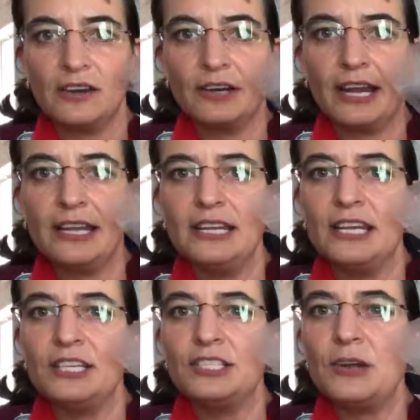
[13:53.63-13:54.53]
Okay,
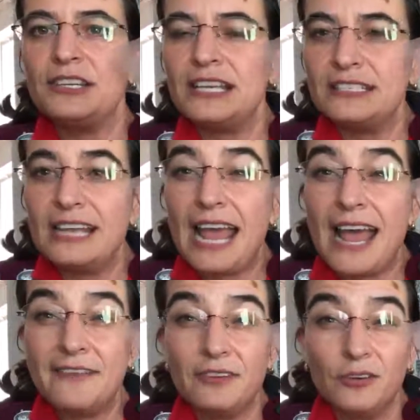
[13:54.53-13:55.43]
so it doesn't
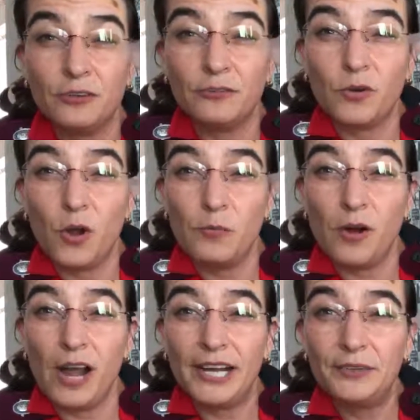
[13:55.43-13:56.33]
have a lot of
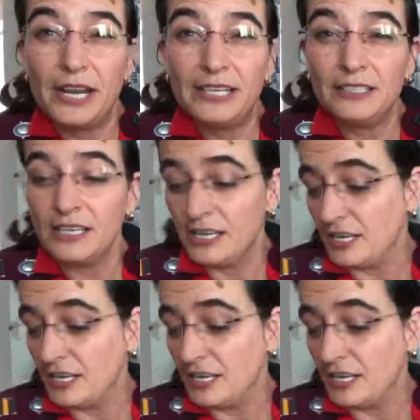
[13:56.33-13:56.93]
carbohydrate.